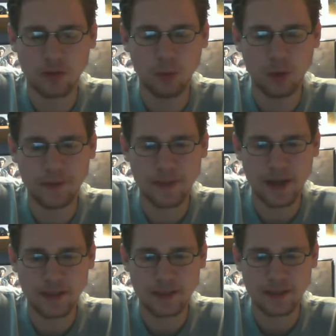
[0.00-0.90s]
What
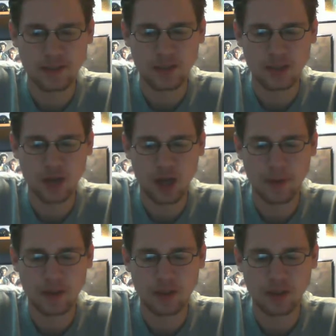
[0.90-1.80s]
that is I
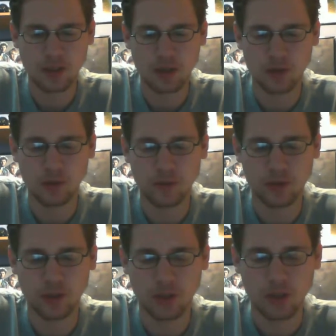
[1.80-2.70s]
basically go
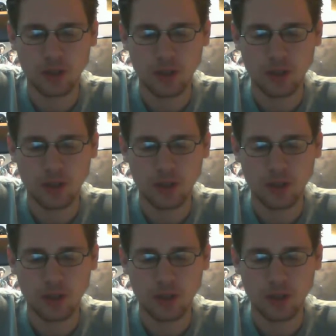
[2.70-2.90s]
over